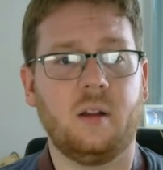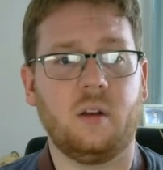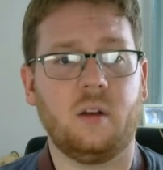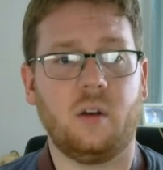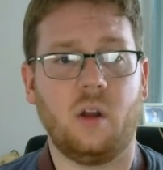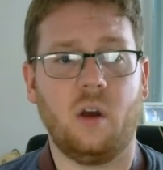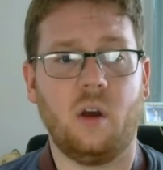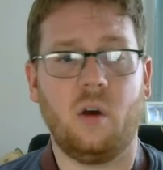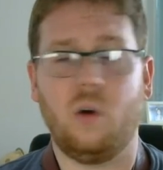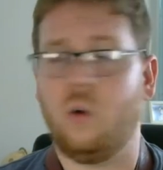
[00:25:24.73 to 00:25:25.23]

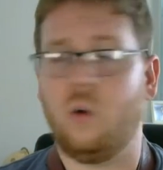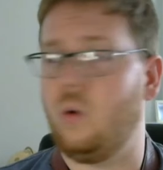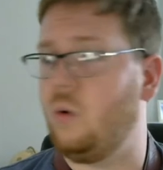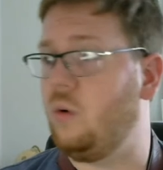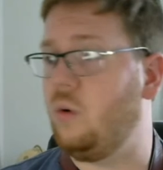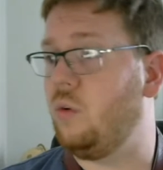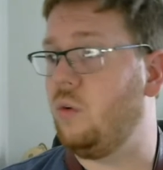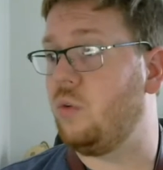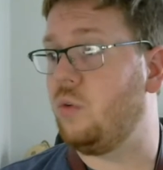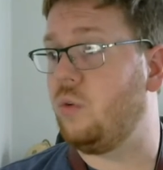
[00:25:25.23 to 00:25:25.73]
no
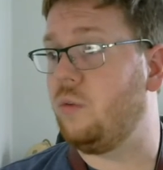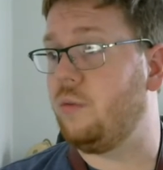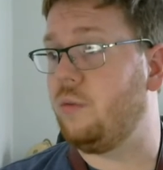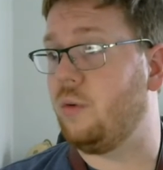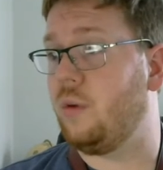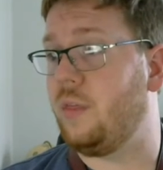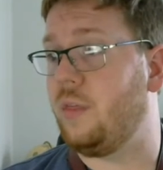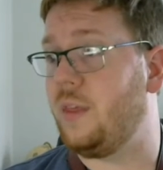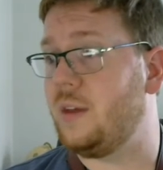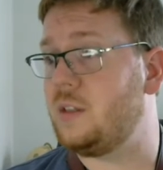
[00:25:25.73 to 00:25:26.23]

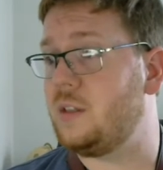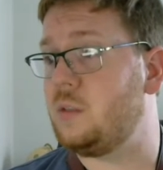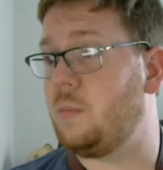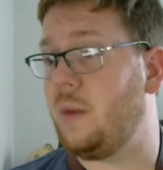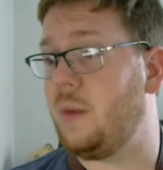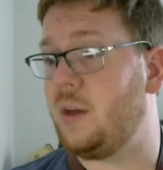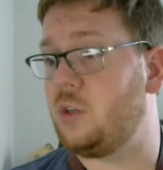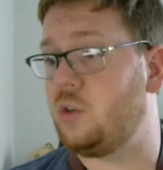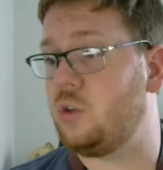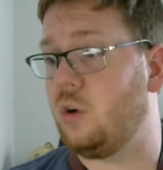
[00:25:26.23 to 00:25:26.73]
for this
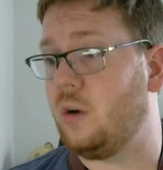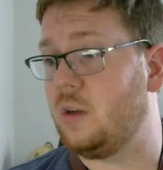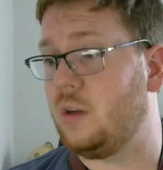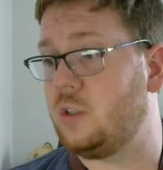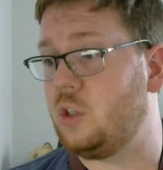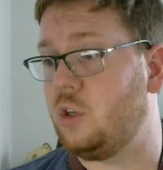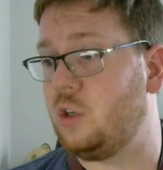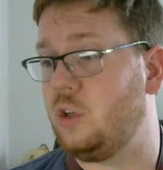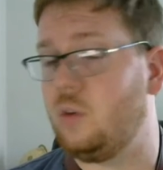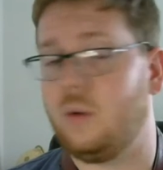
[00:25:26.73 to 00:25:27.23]
measure
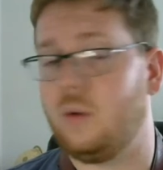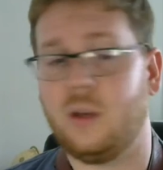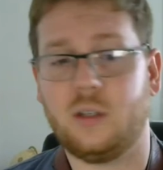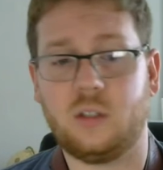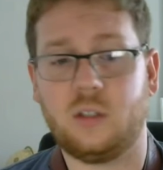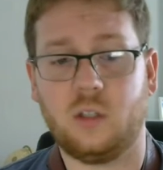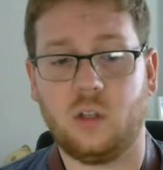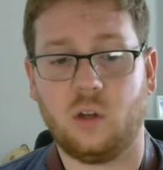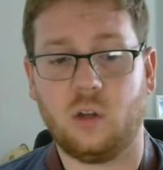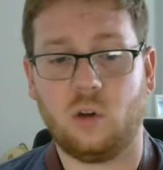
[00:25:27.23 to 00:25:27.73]
until you get
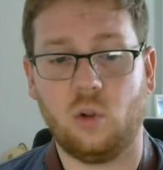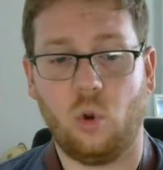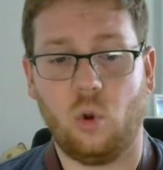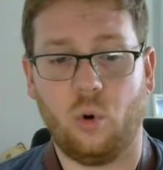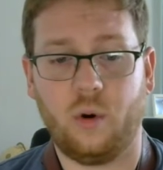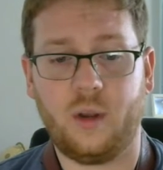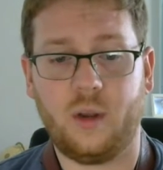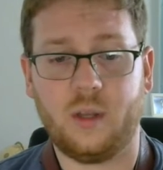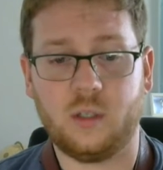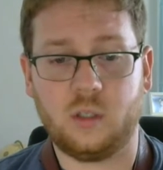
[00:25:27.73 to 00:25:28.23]
to the
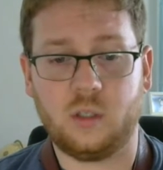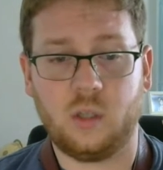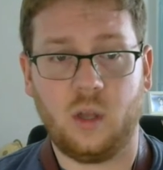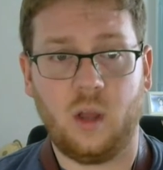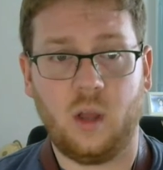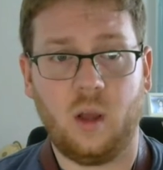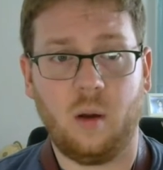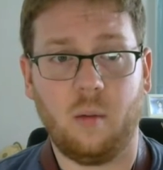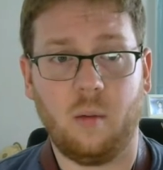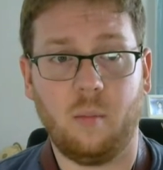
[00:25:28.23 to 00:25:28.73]
glorious
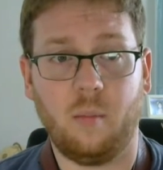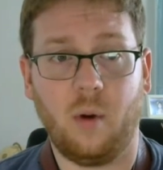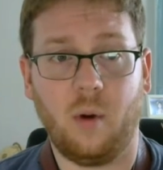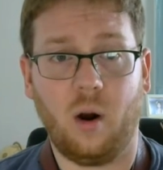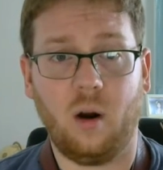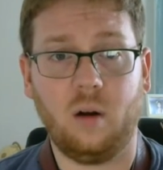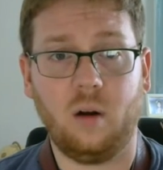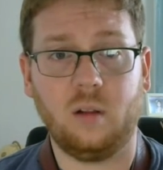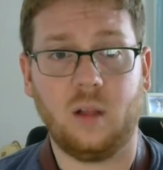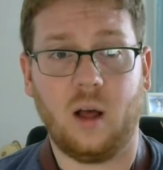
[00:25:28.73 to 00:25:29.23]

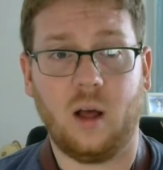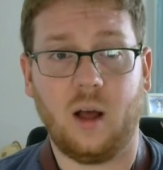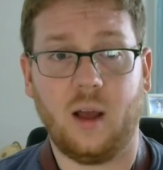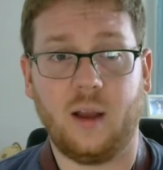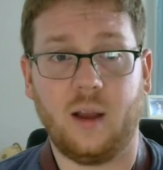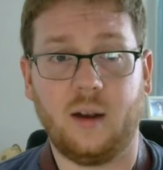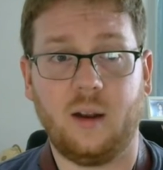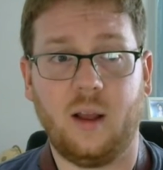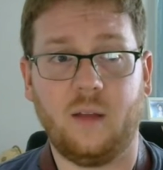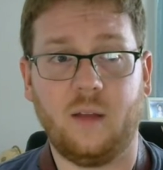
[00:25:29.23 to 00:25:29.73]
bar
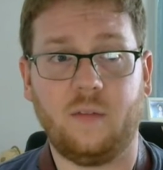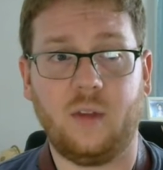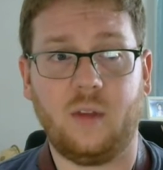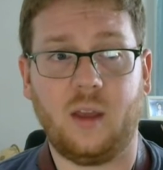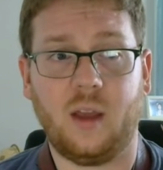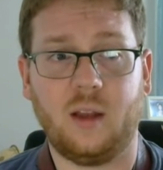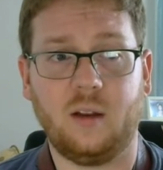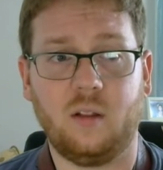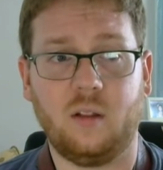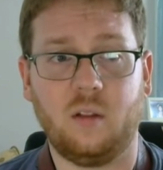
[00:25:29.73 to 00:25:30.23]
line at the
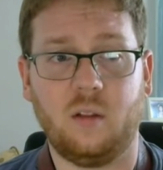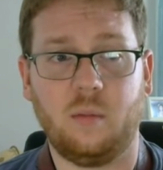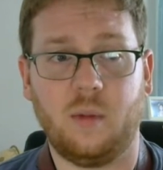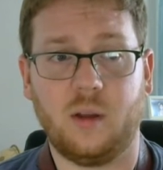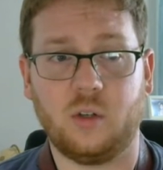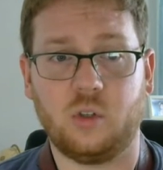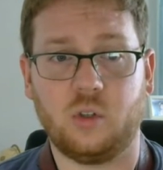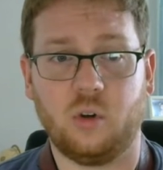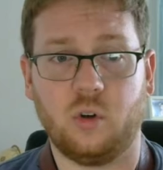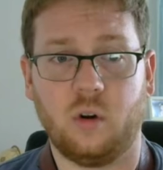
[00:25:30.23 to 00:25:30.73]
end of the
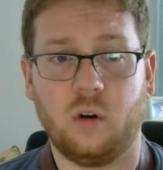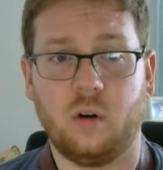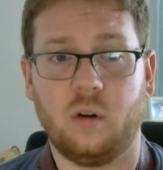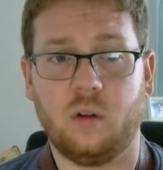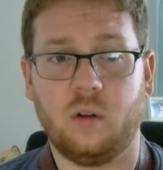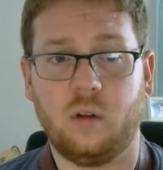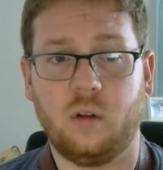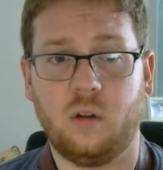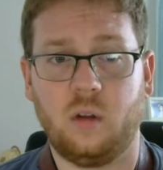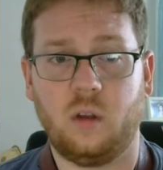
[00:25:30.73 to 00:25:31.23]
measure,
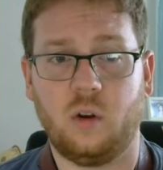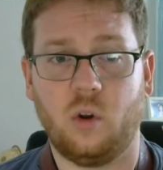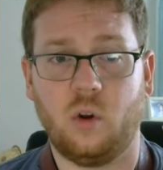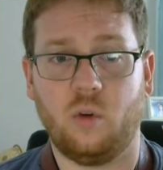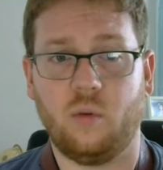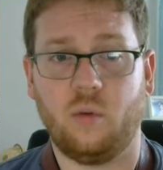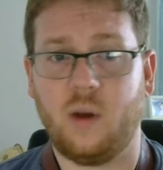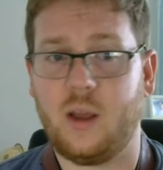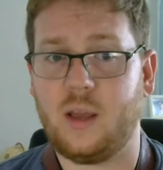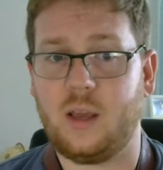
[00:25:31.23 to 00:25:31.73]
you know,
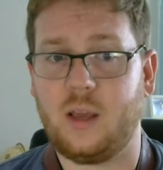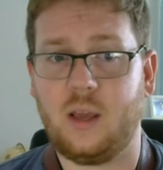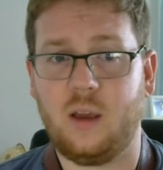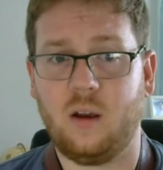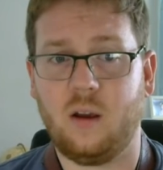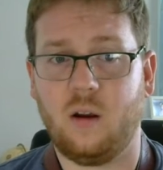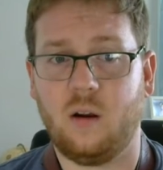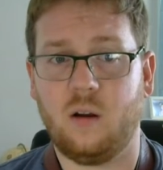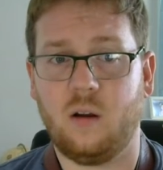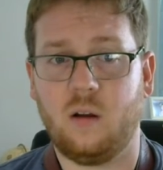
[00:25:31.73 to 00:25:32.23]
right
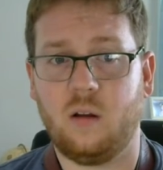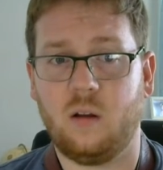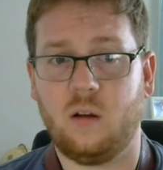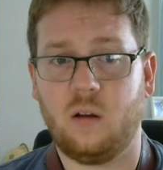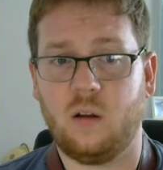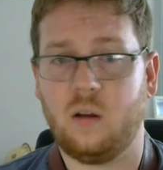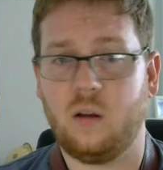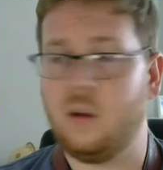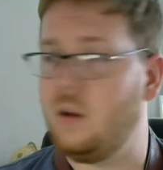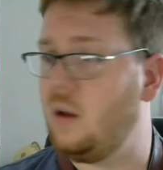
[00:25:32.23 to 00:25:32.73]
here.
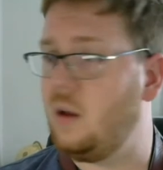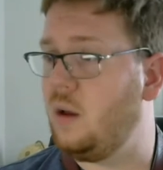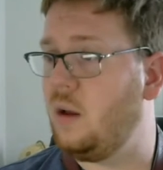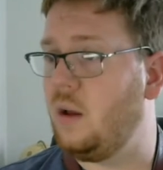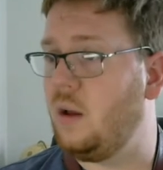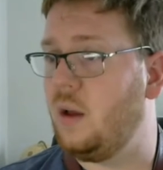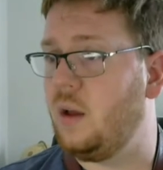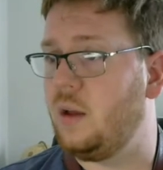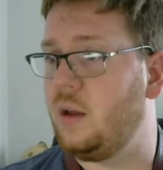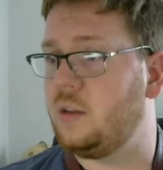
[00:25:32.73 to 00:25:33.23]

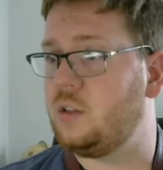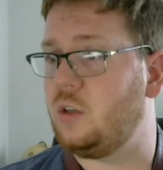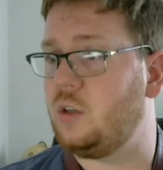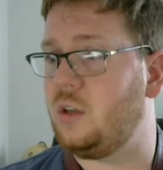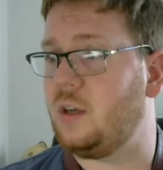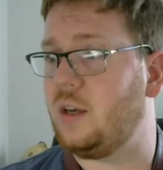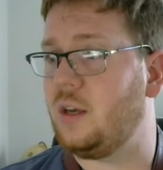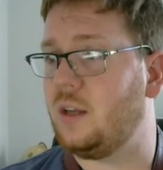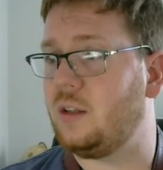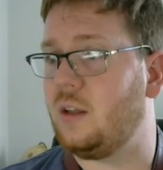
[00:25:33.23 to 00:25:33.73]
Till
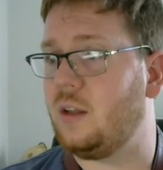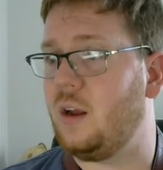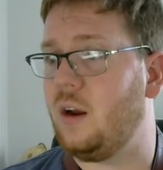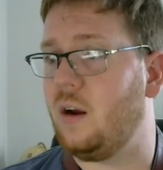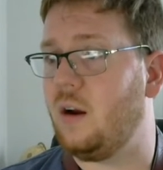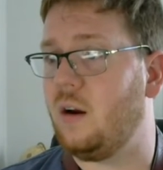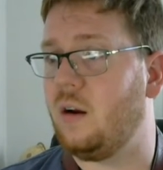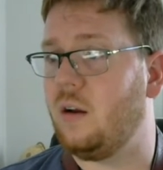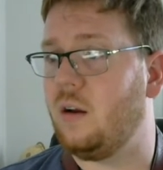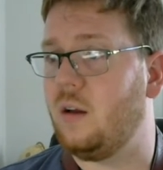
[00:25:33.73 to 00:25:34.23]
you get
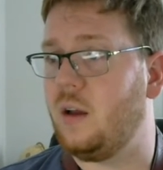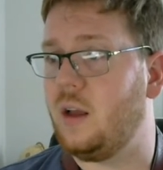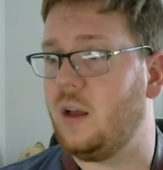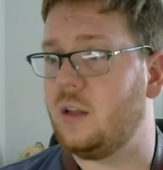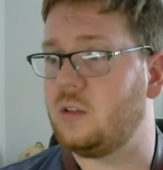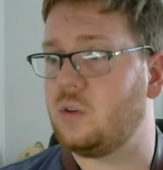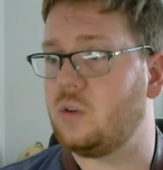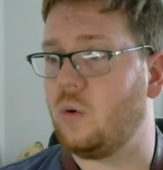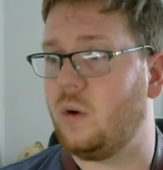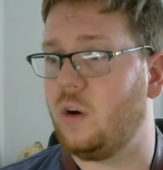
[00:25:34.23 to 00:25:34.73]
there,
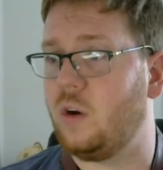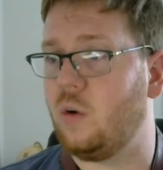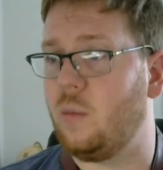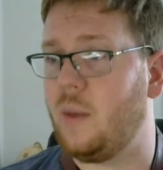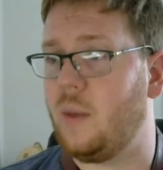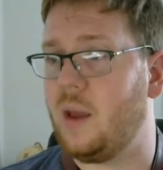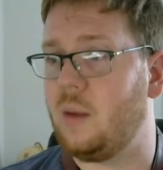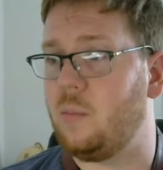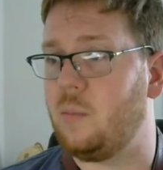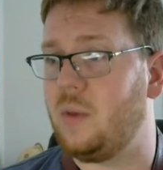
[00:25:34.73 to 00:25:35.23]
it's going to
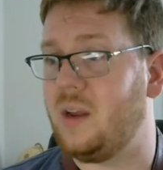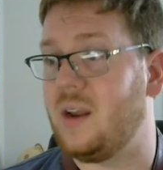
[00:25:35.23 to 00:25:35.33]
remain B